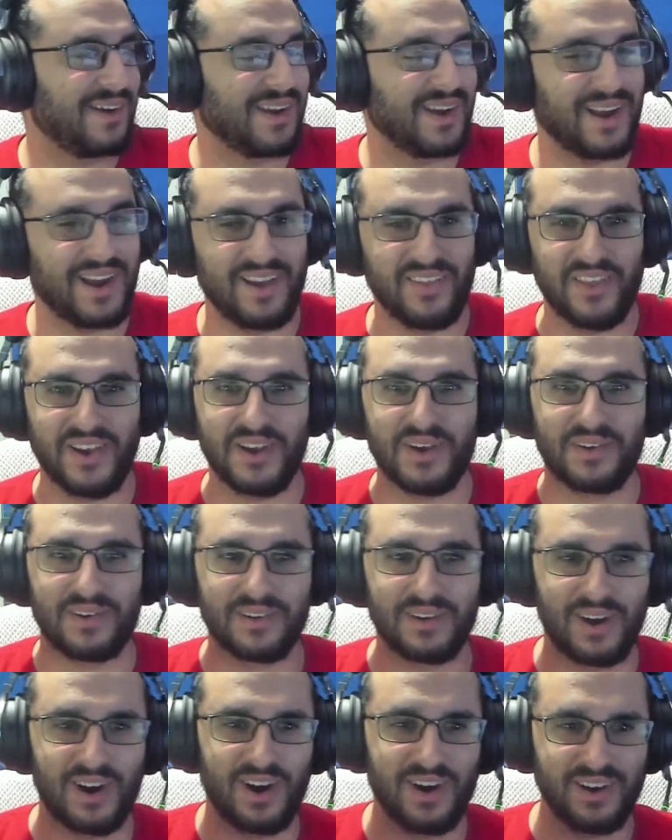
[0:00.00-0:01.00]
And then
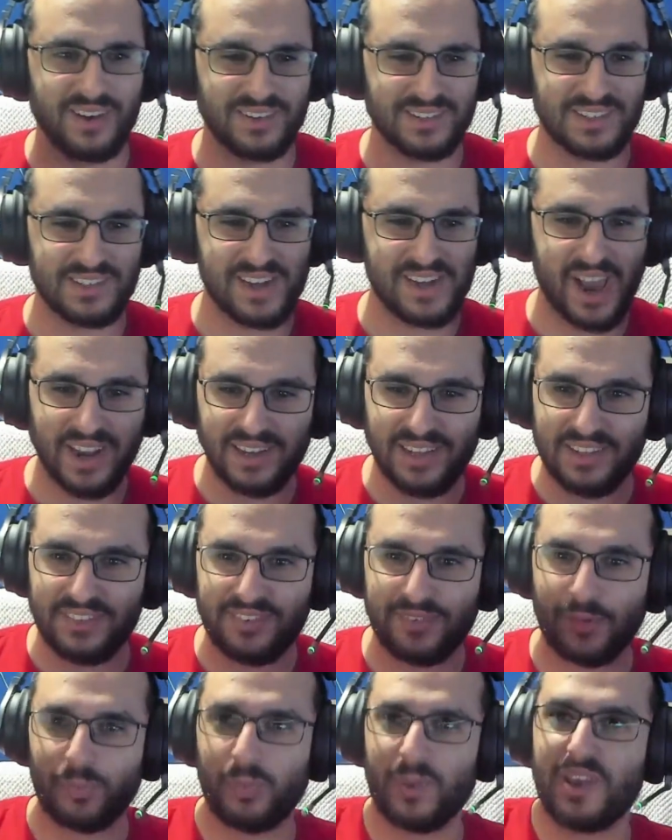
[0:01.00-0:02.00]
'90s
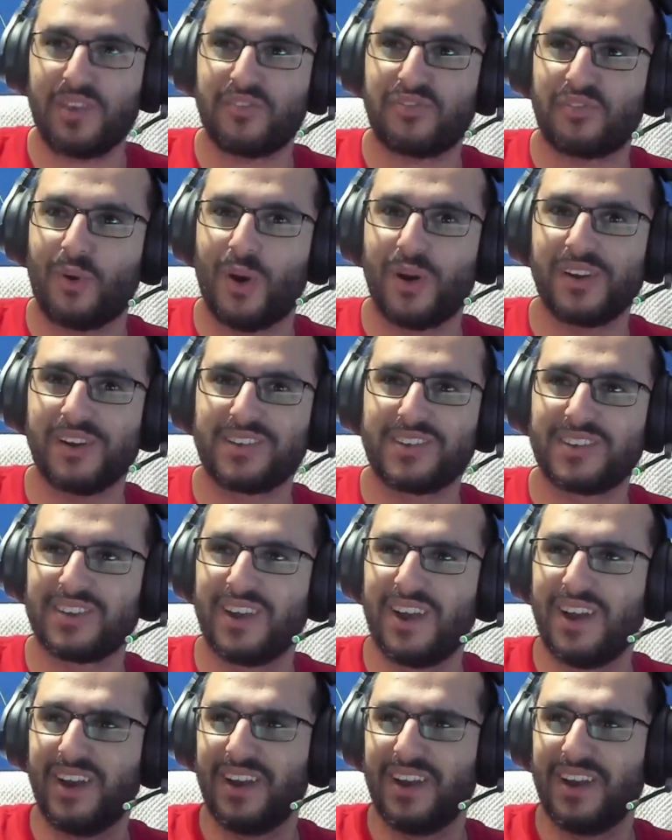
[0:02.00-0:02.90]
Speed Force